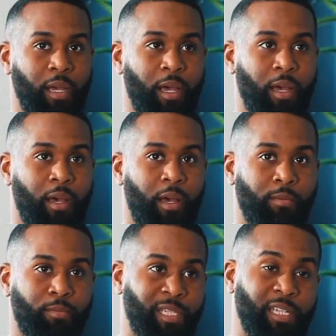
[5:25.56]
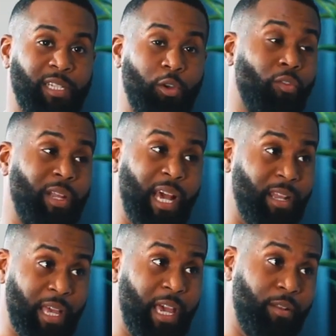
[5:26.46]
potentially already
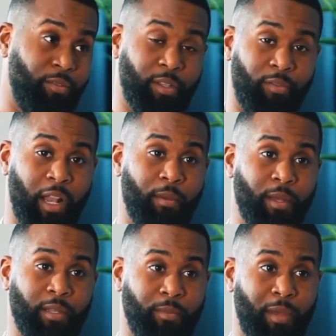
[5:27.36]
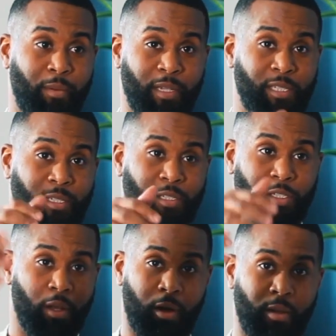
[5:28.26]
allocated for development. Maybe it's in the
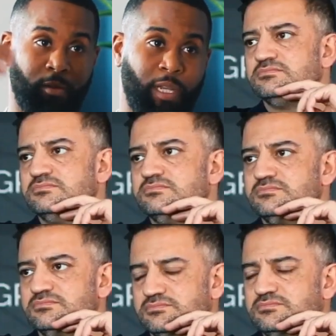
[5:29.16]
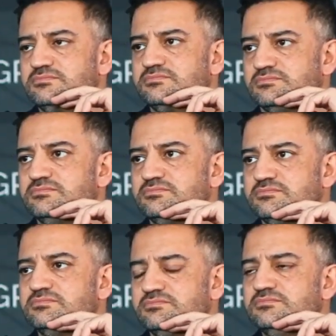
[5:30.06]
SLA, in the local plan from
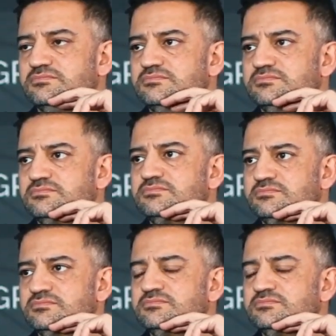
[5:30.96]
the council.